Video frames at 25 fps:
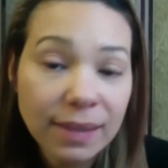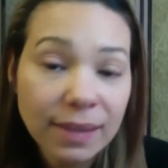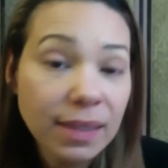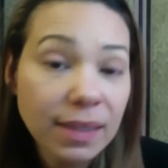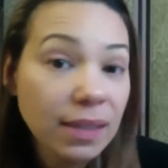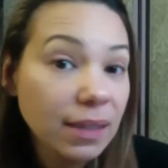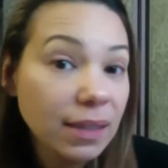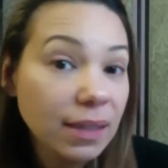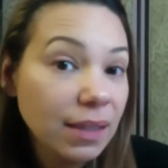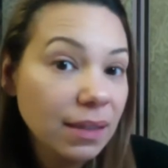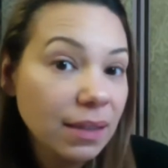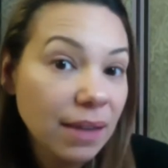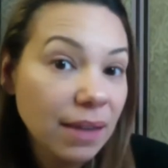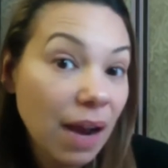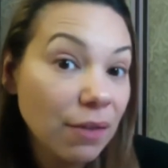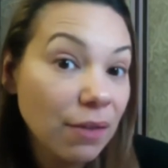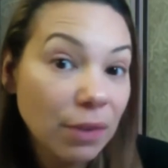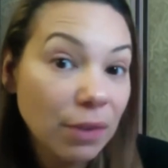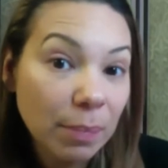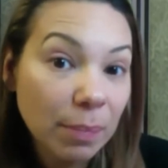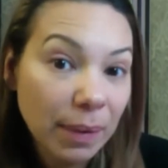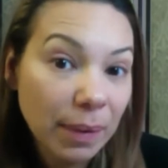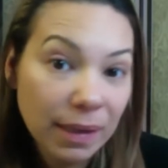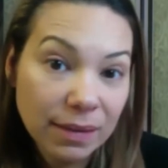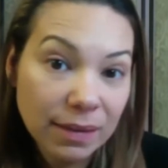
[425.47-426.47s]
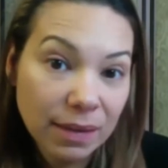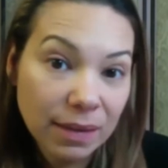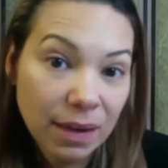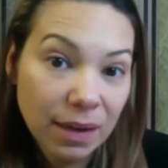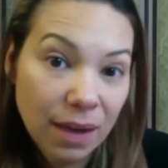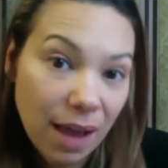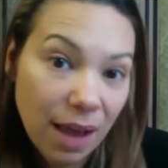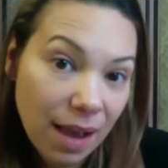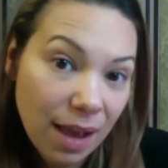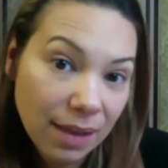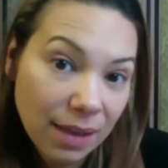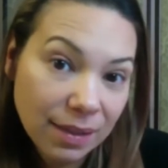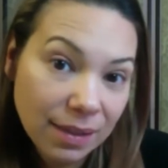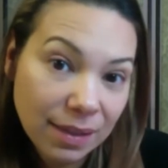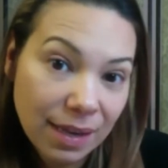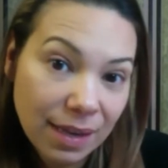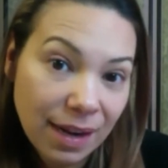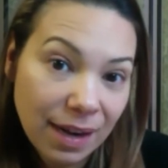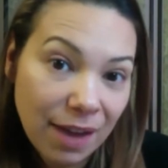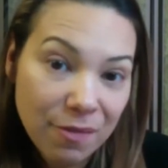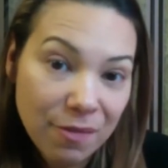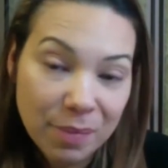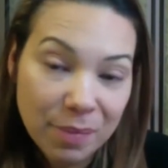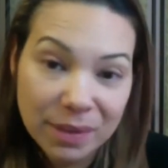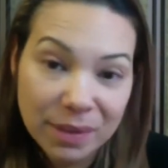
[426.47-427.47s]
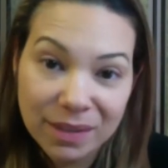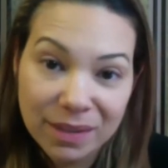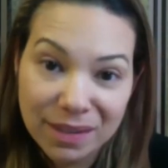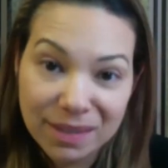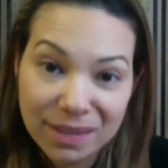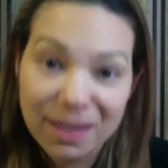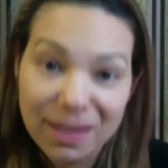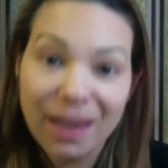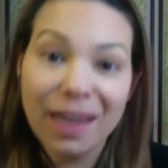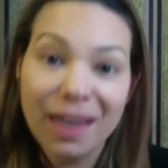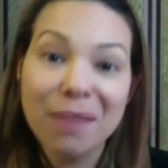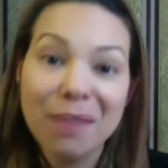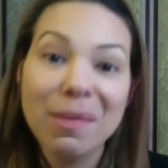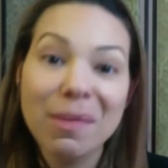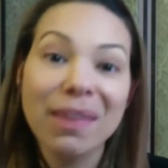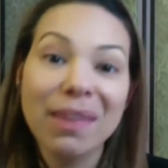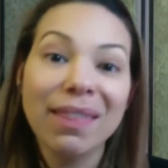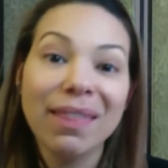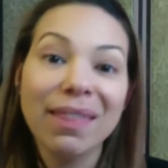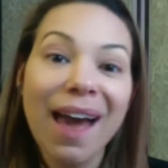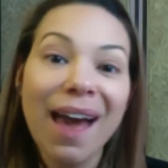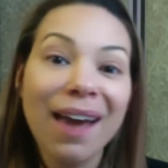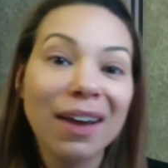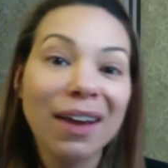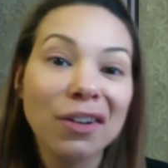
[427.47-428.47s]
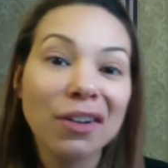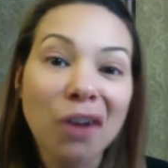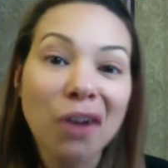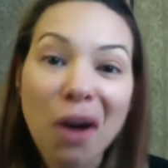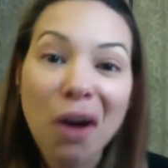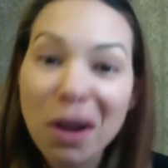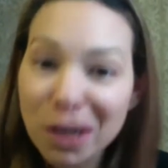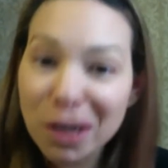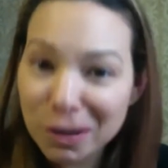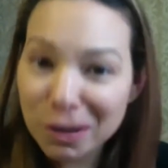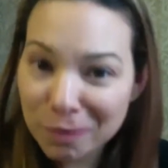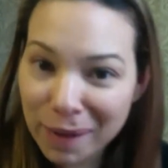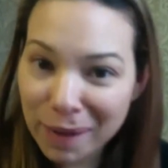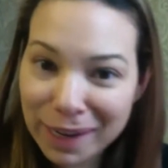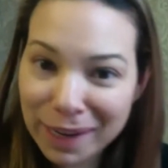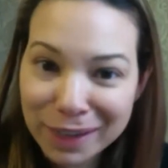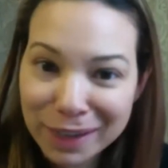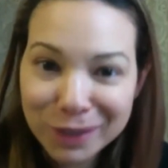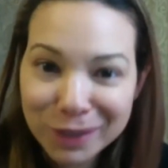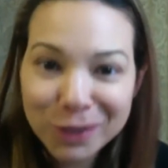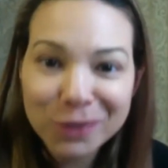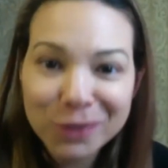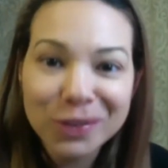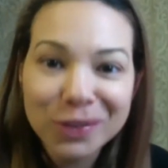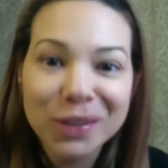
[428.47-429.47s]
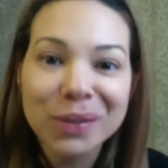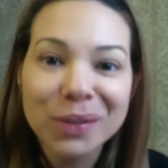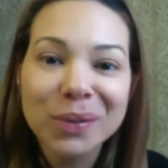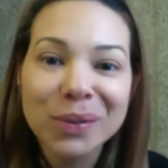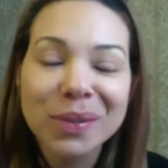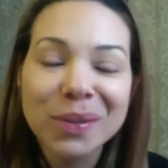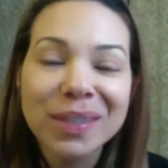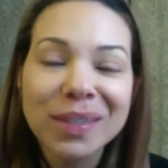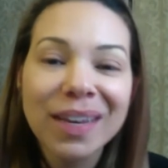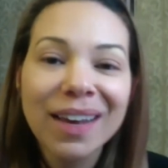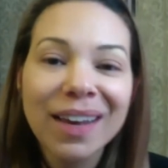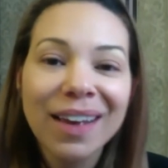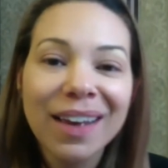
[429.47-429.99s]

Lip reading: This does not replace a class. And I've been disclaiming that in all of my interviews.